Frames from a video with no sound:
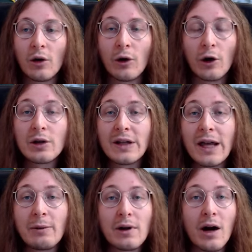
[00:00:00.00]
or they
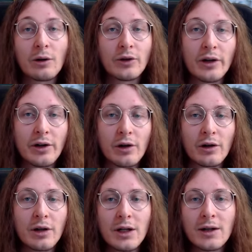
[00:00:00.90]
will counter
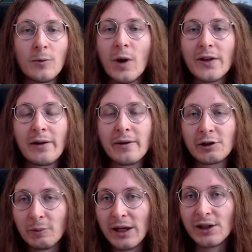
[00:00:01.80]
your whatever
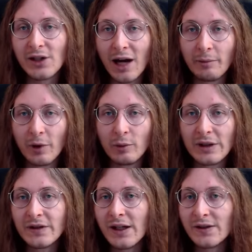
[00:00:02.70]
speed champion with
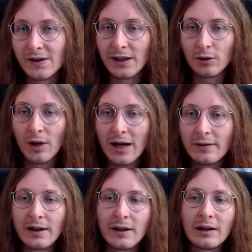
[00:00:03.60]
CC that you have.
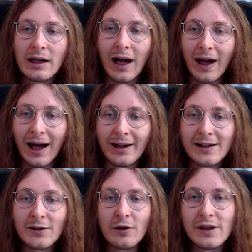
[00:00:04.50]
And
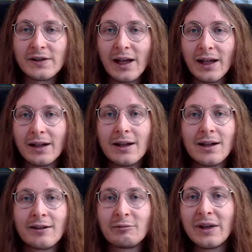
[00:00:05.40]
as long as they
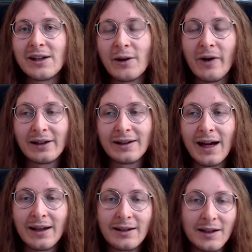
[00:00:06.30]
build a very
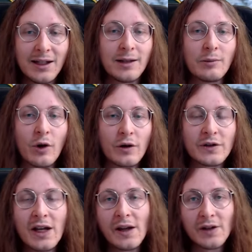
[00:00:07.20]
tanky team or
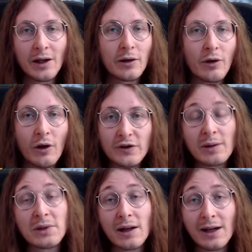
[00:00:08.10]
CC or
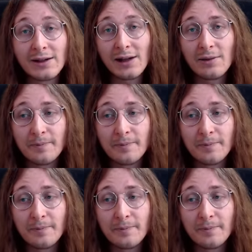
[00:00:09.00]
something like that,